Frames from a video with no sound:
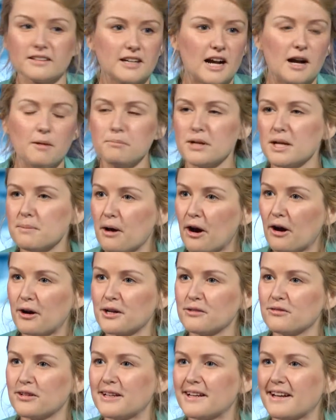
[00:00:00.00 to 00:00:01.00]
Come be a part
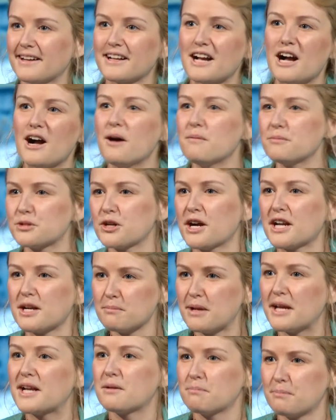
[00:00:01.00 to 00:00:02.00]
of it and come try to
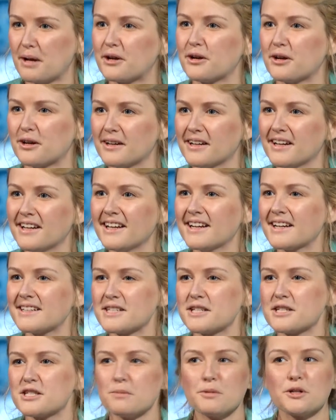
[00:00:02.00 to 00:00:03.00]
make it better. Because
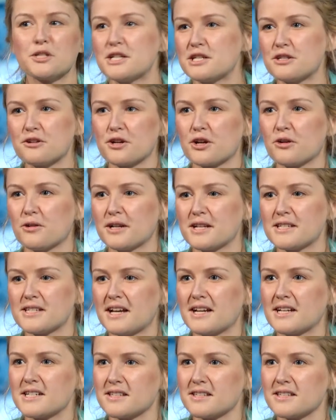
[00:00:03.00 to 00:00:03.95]
it's so much easier to criticize